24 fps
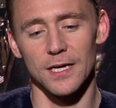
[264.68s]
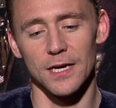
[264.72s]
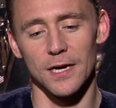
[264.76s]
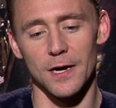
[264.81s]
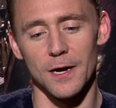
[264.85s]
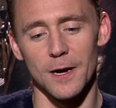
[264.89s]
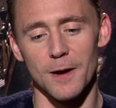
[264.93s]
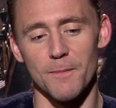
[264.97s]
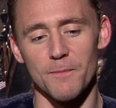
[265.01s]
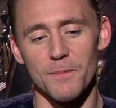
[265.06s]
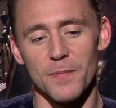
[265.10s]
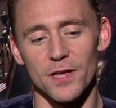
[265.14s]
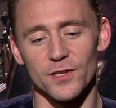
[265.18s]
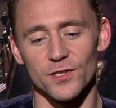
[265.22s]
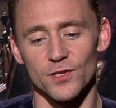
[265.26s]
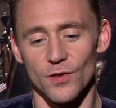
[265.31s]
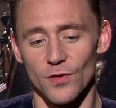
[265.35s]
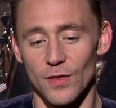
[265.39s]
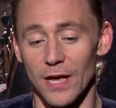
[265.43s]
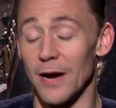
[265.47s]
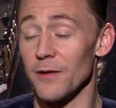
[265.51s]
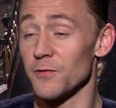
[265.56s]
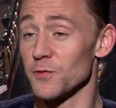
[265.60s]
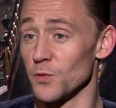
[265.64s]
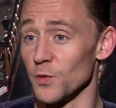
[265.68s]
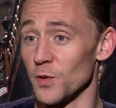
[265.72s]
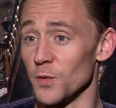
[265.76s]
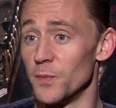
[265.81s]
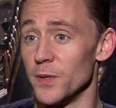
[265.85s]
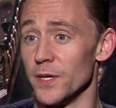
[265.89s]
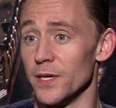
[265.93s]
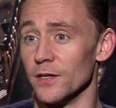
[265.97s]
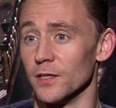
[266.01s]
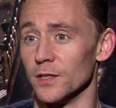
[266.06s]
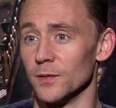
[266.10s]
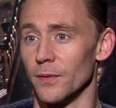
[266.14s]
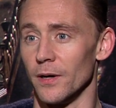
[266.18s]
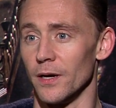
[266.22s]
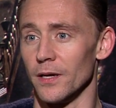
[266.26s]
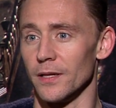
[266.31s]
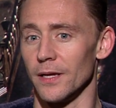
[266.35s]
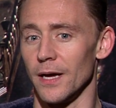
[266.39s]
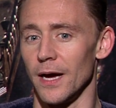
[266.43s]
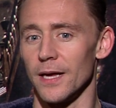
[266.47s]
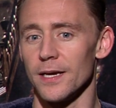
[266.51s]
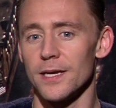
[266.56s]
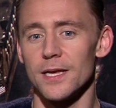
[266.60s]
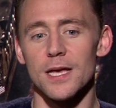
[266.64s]
Um, and so that was what appealed about
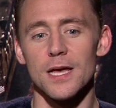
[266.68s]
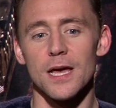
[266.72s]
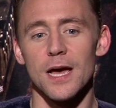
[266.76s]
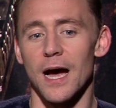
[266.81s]
that.